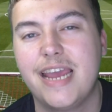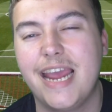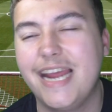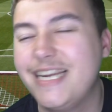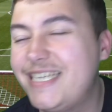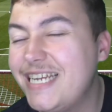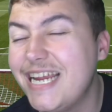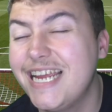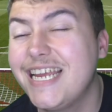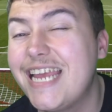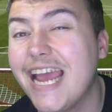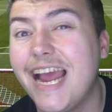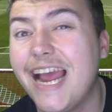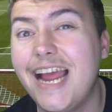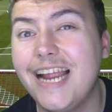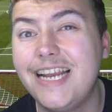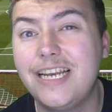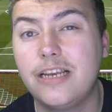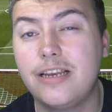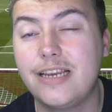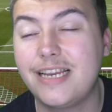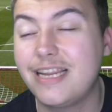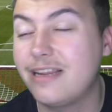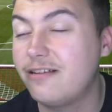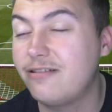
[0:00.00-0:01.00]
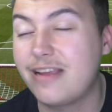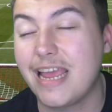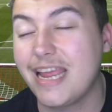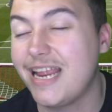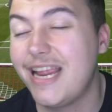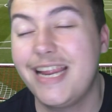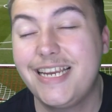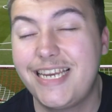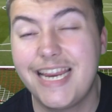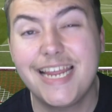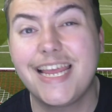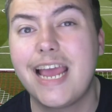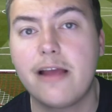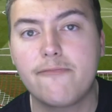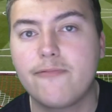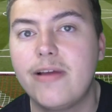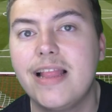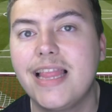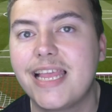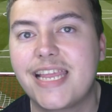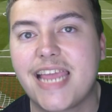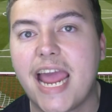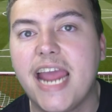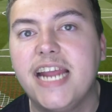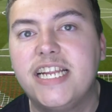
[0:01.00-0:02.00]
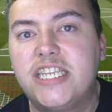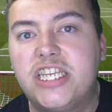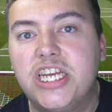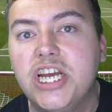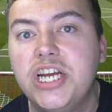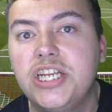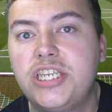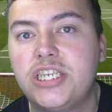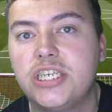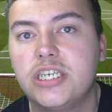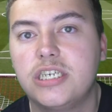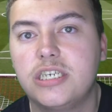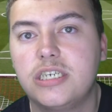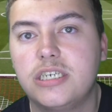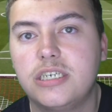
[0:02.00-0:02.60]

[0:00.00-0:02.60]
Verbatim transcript: He didn't get, in, get he didn't get relegated.